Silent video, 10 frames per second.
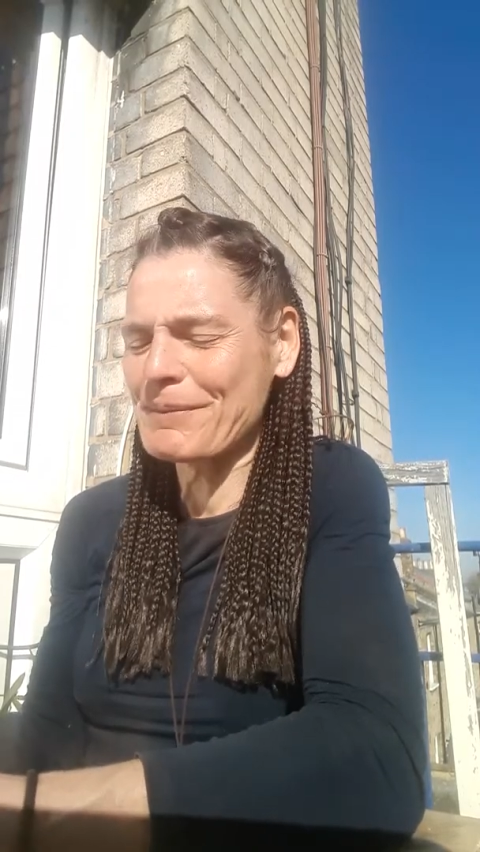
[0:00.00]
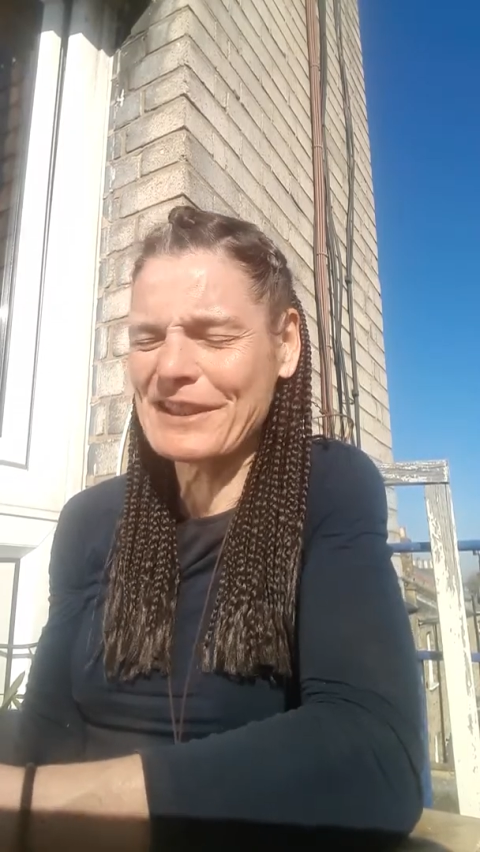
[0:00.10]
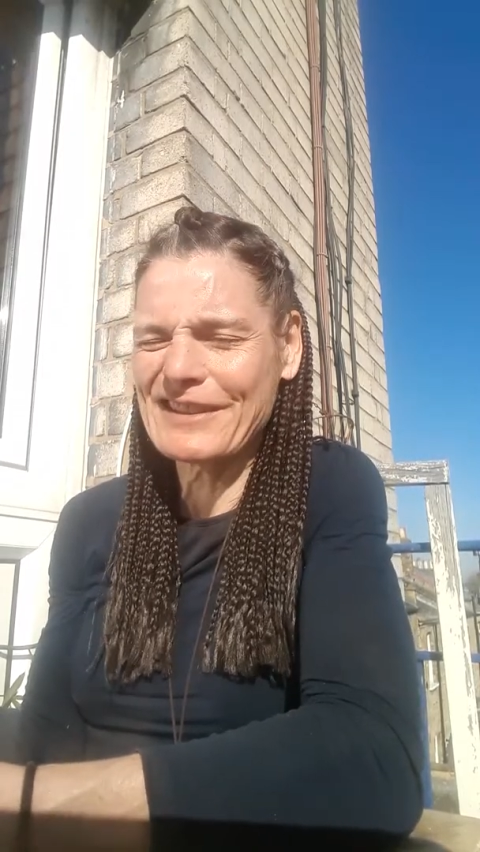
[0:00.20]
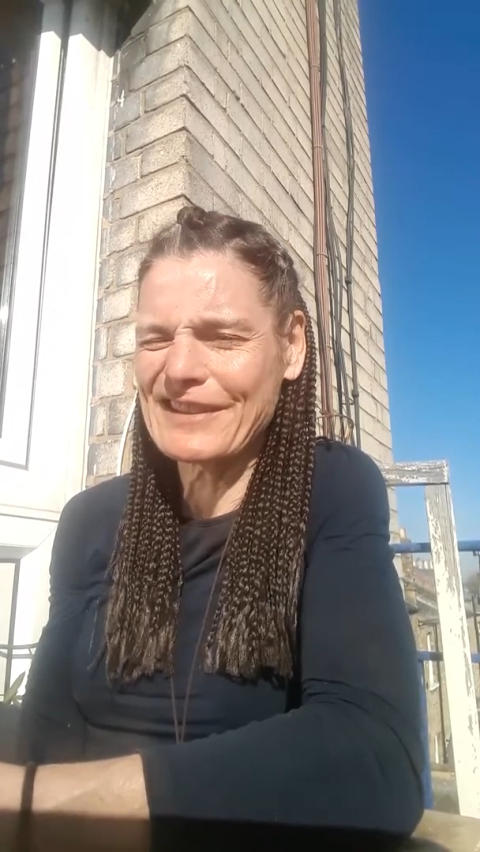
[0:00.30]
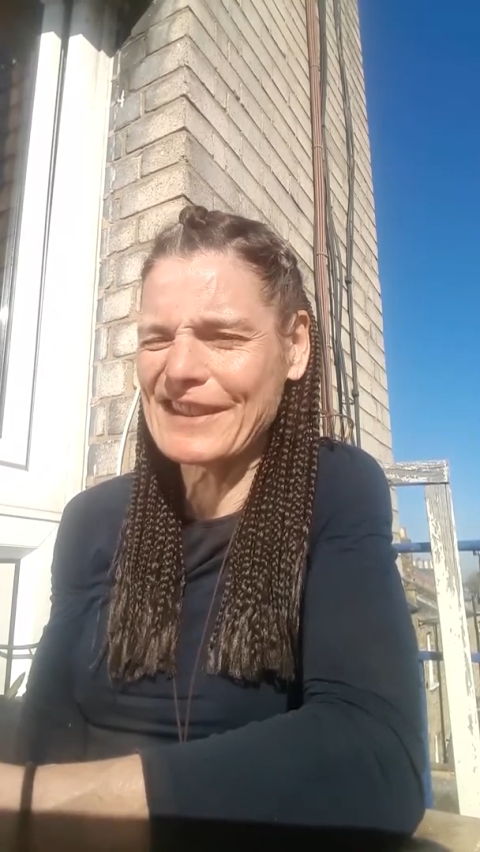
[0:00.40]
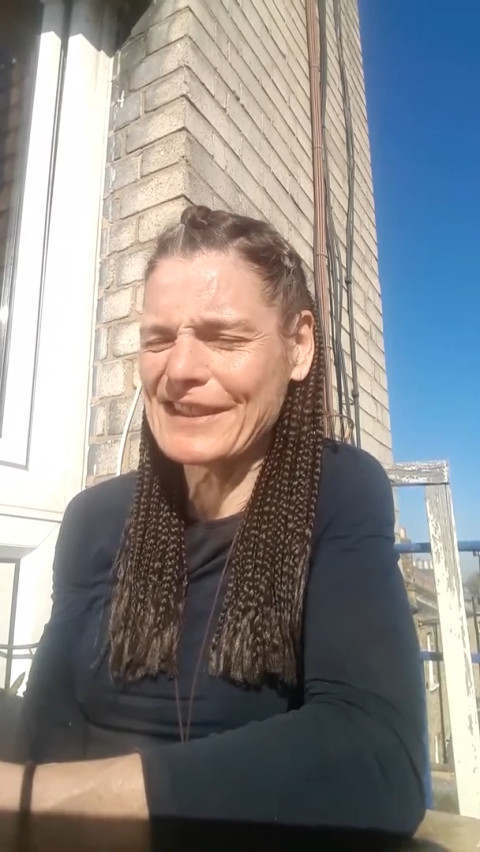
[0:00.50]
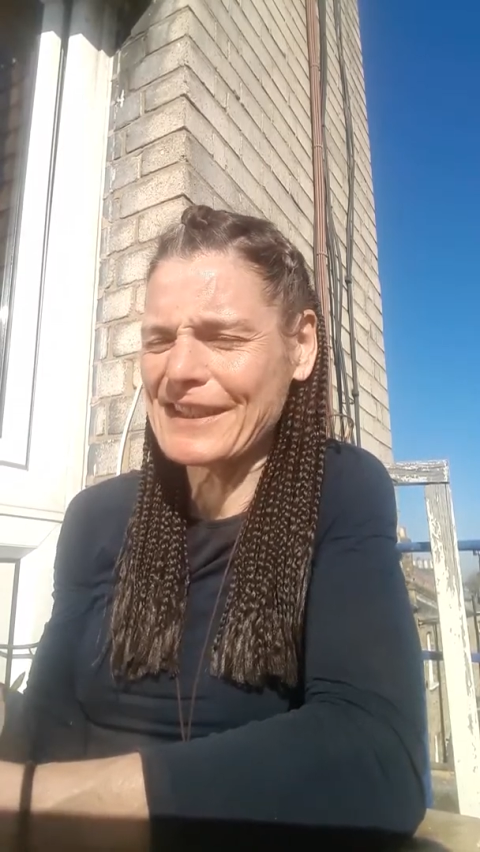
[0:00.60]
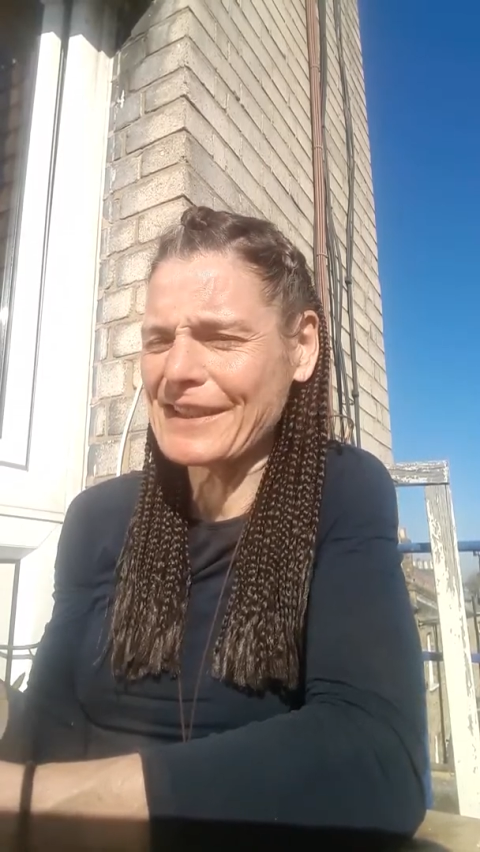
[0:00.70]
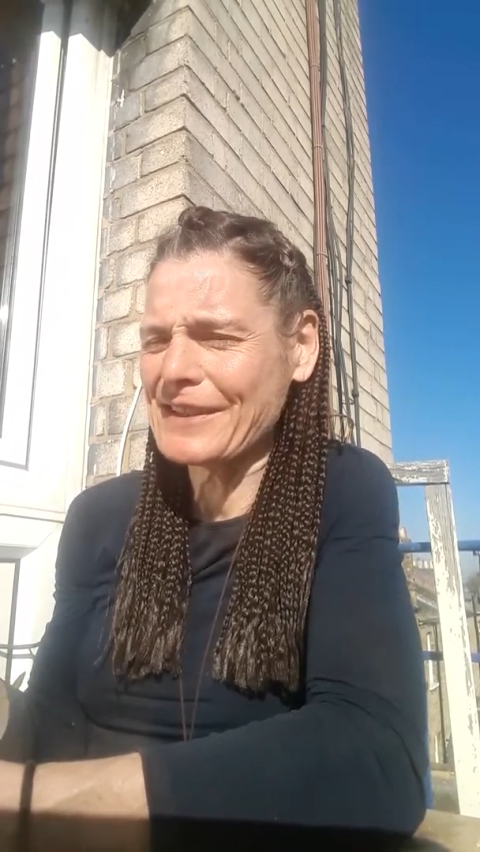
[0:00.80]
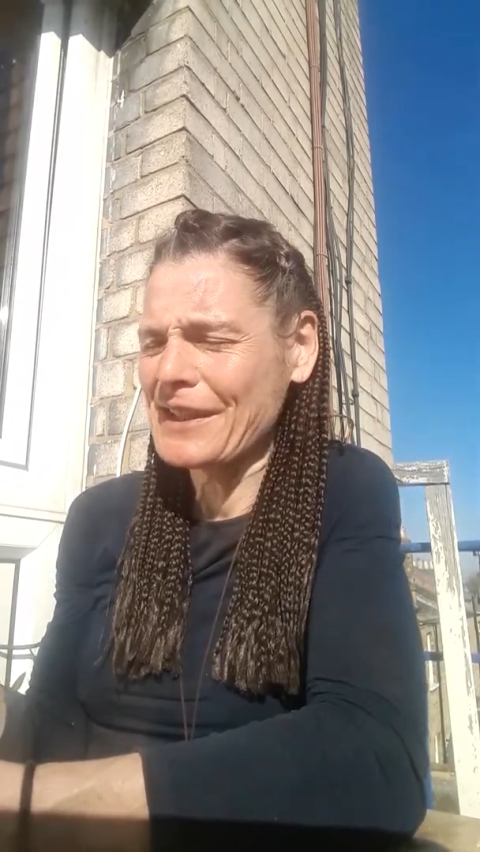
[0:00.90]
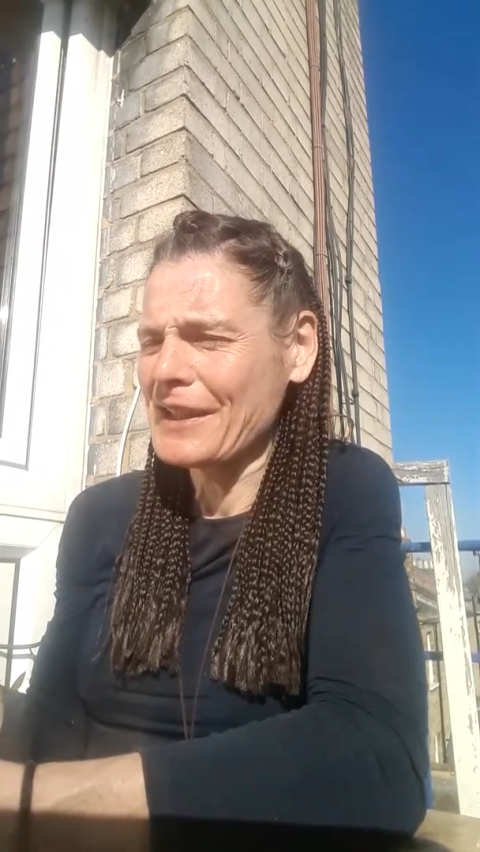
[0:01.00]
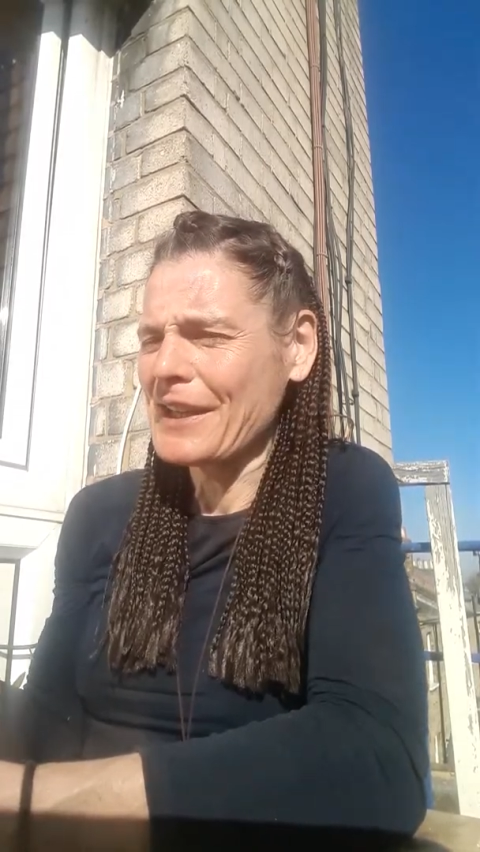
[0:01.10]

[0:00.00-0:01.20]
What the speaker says: been seeing that